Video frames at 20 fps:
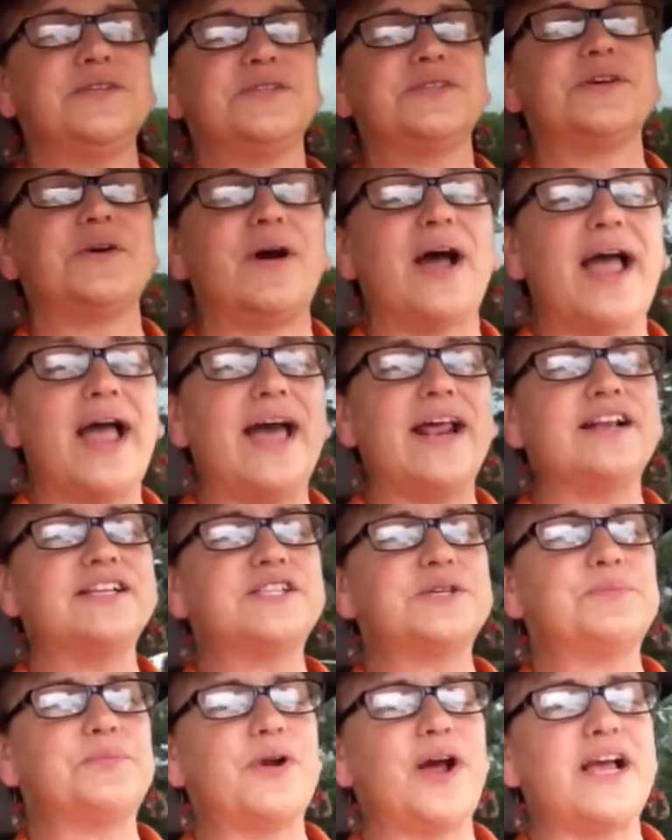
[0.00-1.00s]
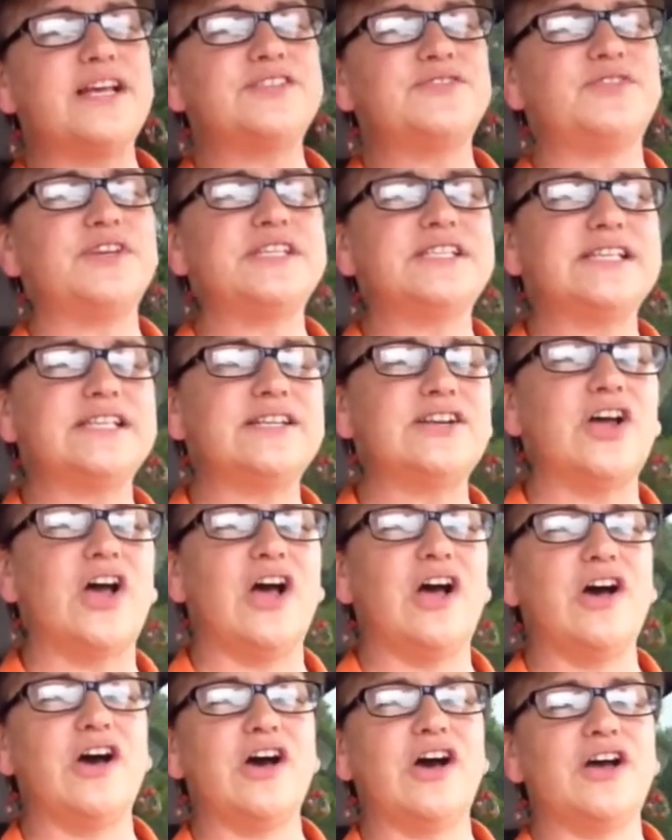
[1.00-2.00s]
So I had a surprise visit
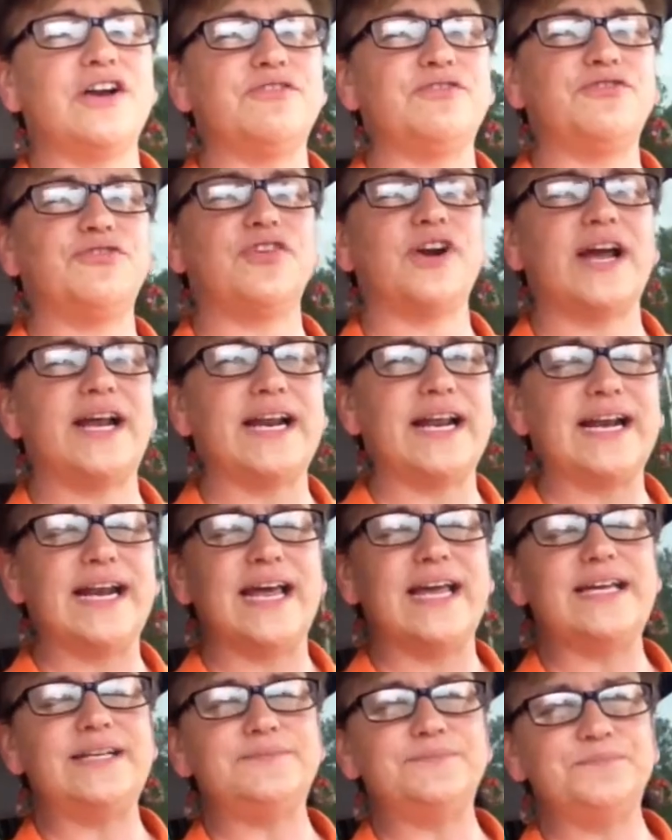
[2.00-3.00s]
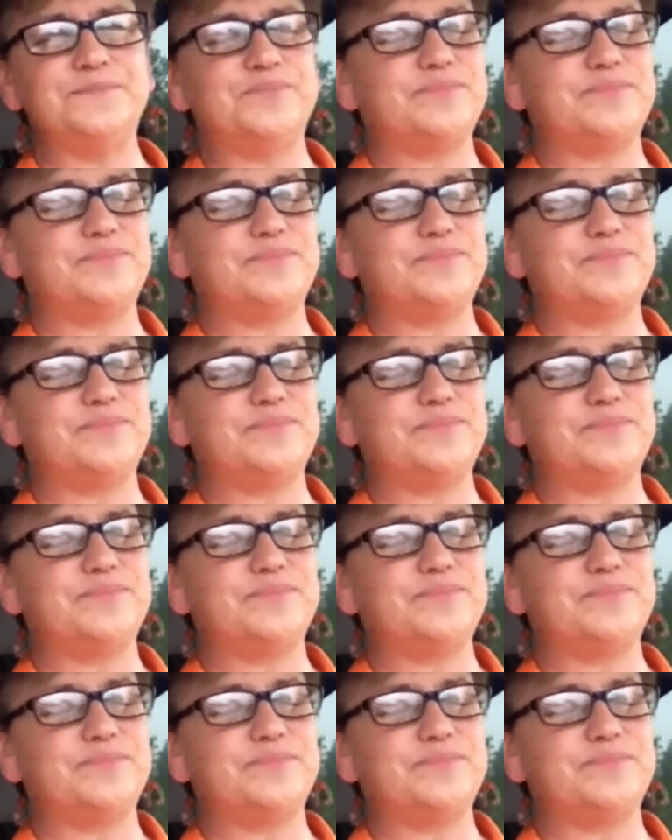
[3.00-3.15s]
on Friday night.